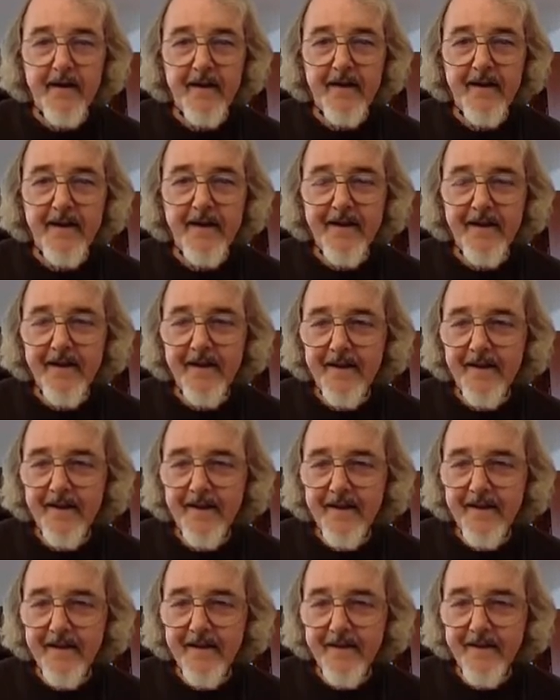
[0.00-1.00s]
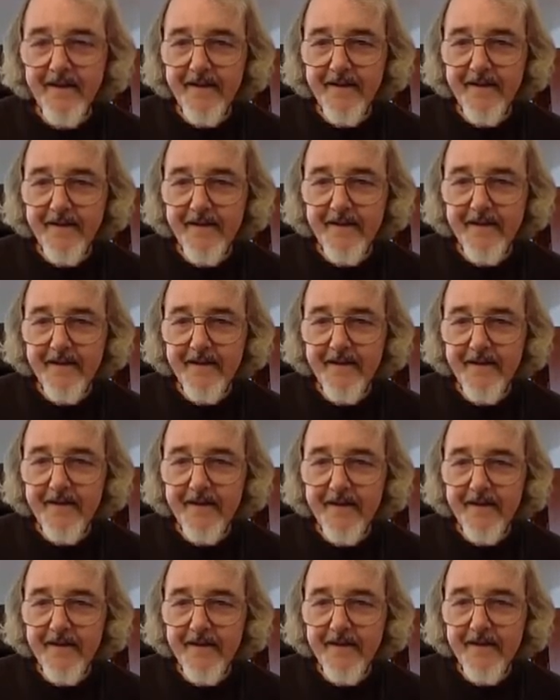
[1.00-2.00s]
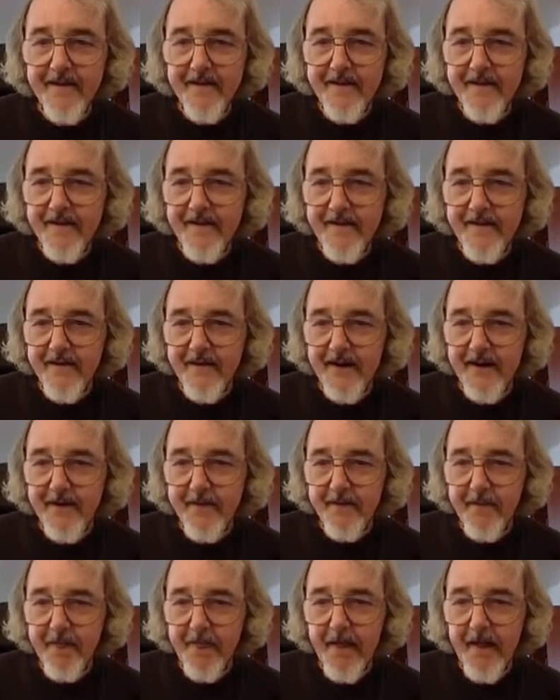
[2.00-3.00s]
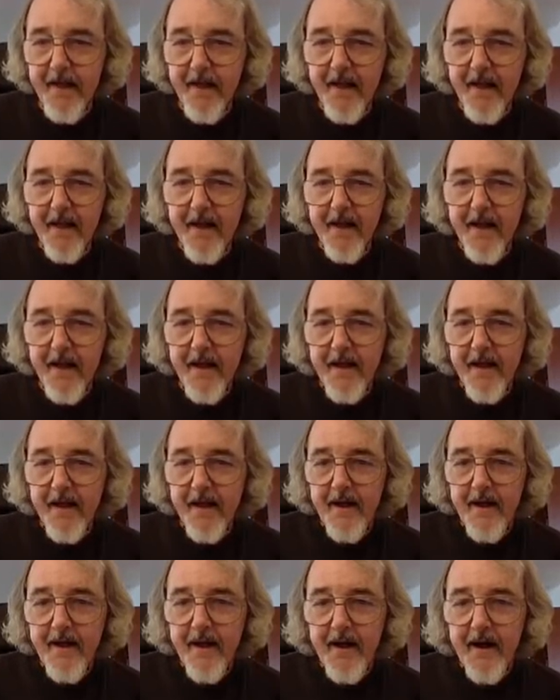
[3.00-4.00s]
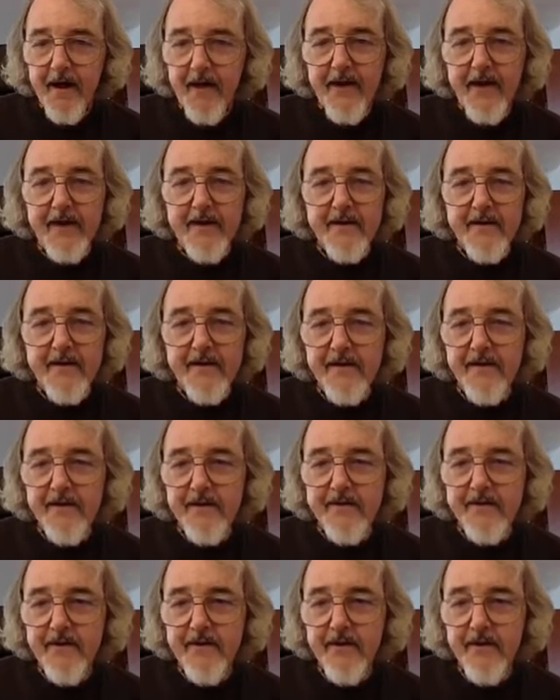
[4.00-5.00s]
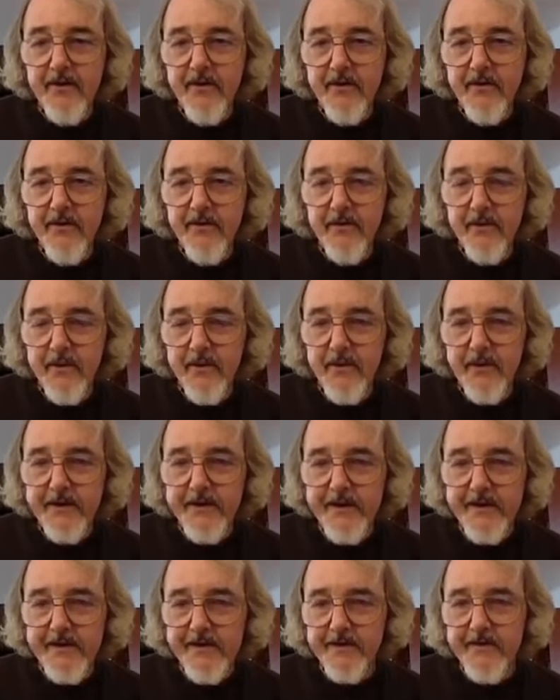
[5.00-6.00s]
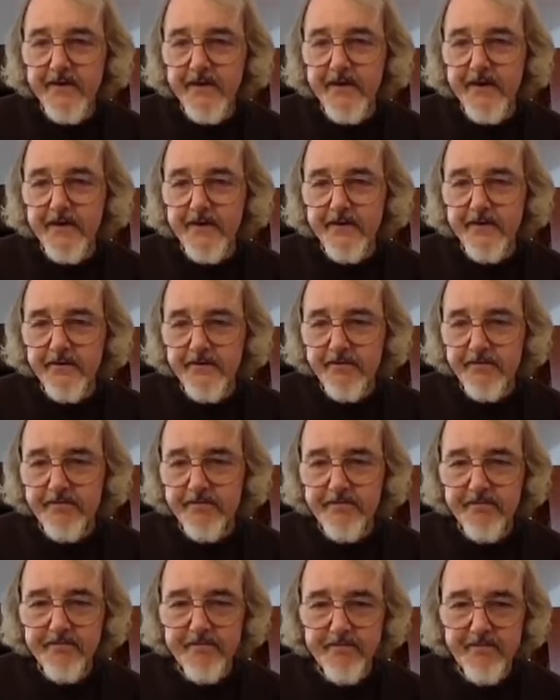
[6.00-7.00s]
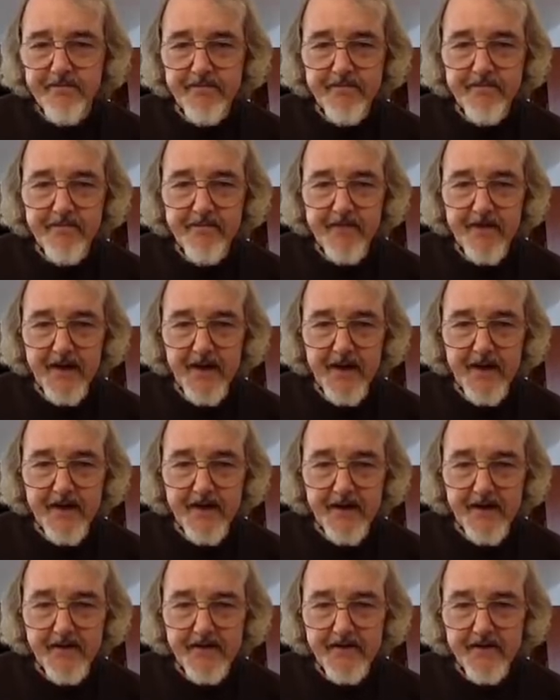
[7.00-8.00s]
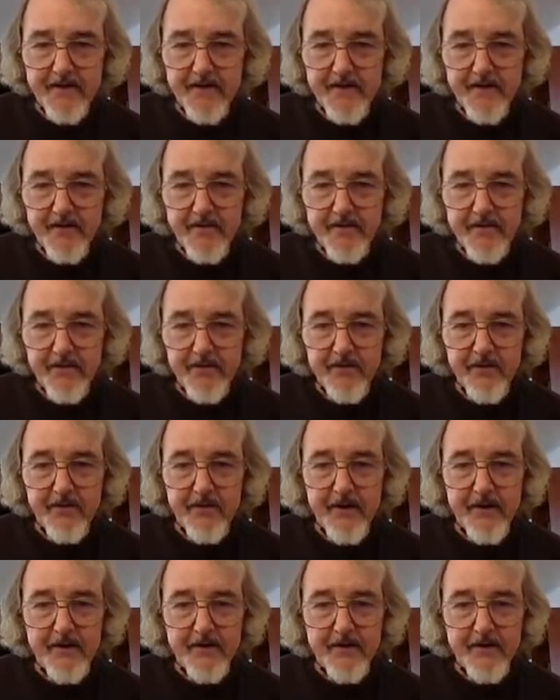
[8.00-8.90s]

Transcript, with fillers: No, it's calm and quiet. Okay. All right. So, well, we'll take the stairs, and that's the most